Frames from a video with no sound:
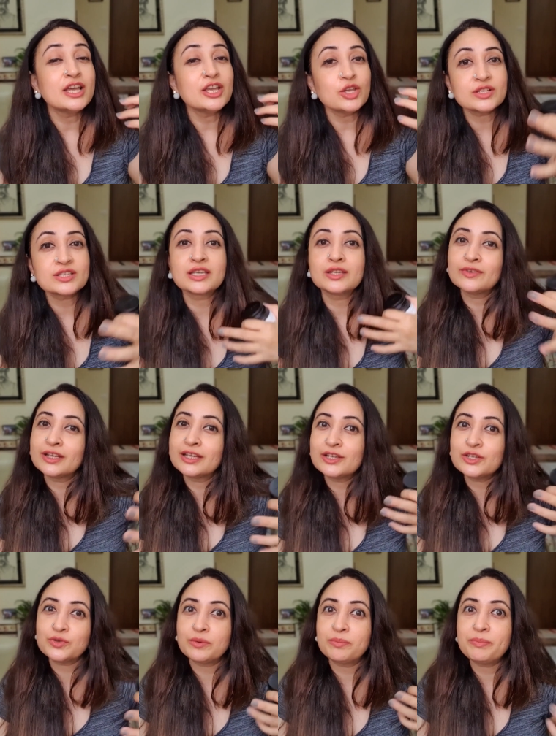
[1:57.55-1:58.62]
your skin will get
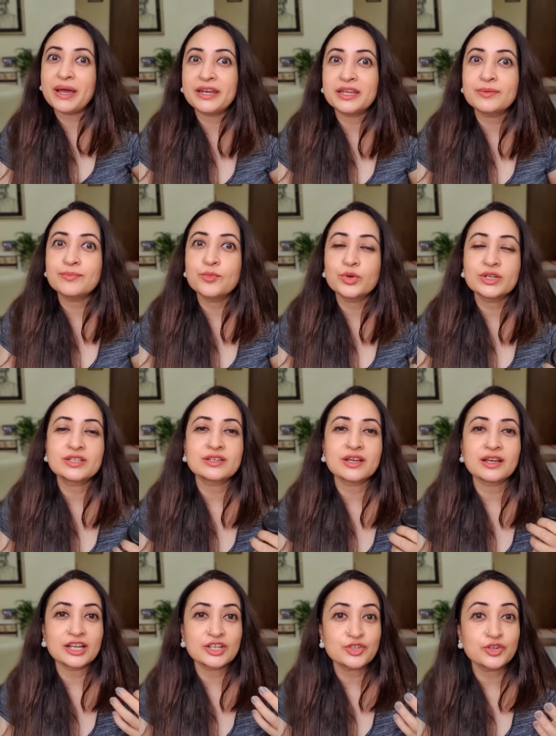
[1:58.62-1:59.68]
into a panic mode and start
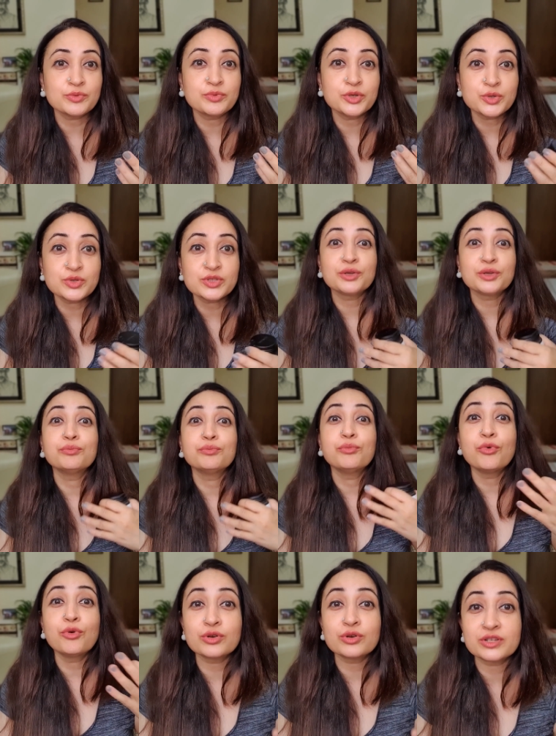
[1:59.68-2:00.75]
actually producing
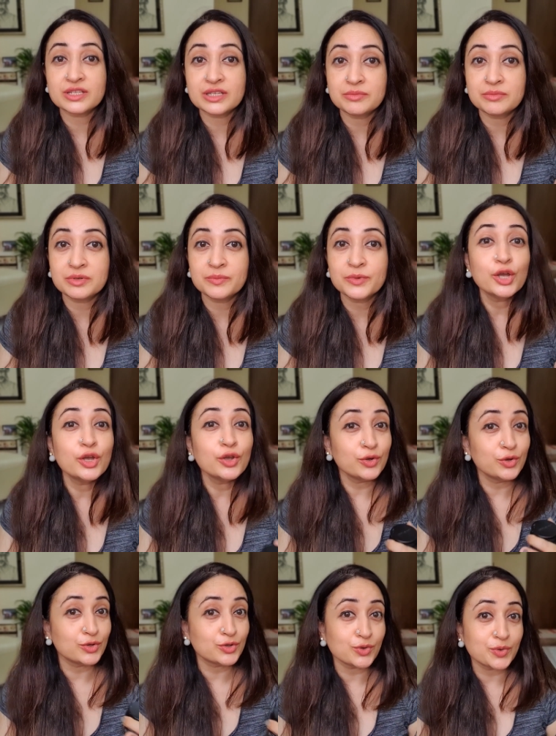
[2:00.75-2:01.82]
more sebum you
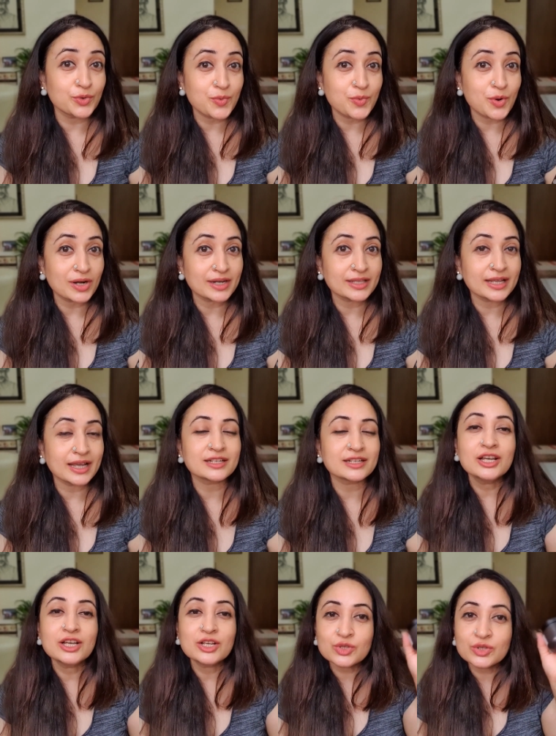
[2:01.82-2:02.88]
don't want that
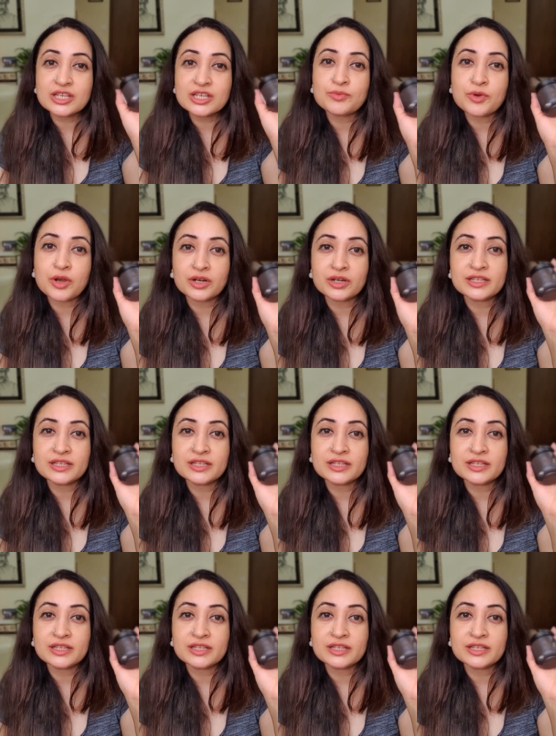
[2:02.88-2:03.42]
so this product